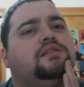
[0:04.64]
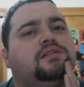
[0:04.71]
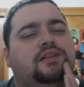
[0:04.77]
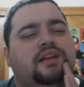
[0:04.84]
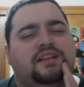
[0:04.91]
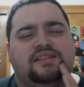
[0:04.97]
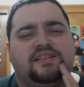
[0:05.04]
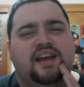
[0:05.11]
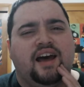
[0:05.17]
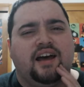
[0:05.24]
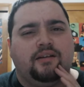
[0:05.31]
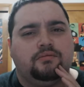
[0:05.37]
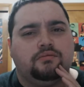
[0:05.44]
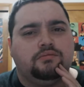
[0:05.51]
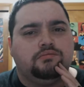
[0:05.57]
That's
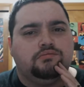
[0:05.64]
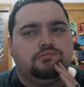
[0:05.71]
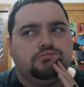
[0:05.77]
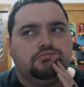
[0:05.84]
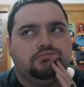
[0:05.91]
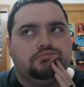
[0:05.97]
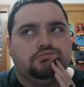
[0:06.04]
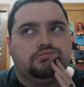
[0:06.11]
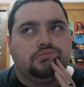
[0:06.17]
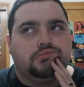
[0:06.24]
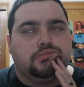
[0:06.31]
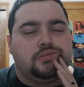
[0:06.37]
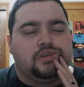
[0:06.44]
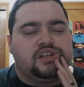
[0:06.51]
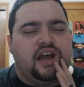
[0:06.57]
not.
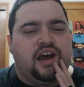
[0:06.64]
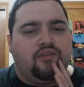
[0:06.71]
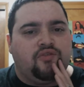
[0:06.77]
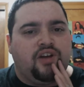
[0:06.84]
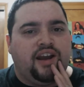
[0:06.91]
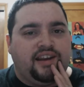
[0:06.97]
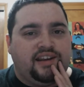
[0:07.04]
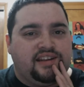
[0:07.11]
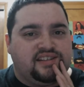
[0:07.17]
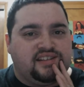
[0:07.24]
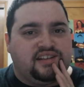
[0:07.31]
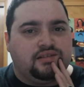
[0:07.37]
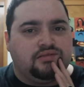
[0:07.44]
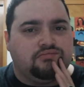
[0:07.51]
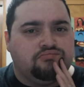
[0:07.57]
It's not right, is
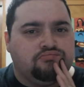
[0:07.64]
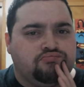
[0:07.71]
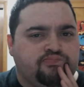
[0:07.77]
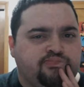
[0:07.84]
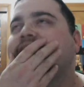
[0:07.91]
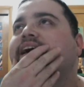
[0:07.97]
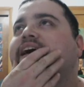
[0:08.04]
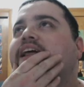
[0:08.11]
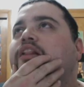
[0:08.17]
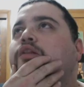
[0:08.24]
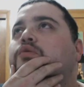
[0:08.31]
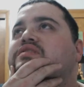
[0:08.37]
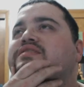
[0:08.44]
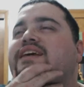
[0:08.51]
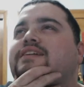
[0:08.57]
it? What the hell
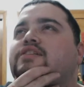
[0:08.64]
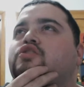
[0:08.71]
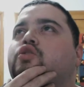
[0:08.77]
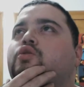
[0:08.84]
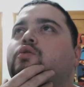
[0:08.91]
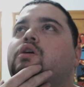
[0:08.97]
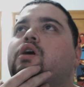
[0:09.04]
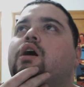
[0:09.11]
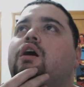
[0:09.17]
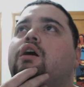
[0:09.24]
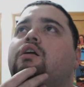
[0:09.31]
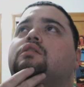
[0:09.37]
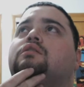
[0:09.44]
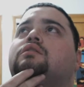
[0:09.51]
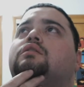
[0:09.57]
was that show
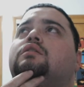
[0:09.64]
called?